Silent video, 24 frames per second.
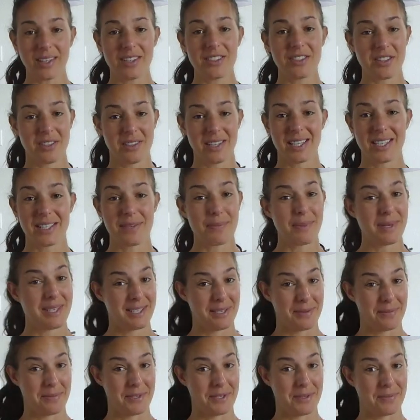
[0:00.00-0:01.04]
So that's my
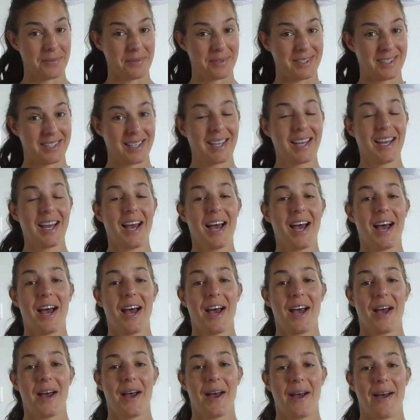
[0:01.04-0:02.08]
symptoms.
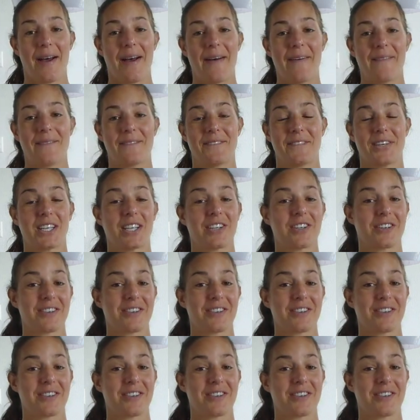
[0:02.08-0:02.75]
For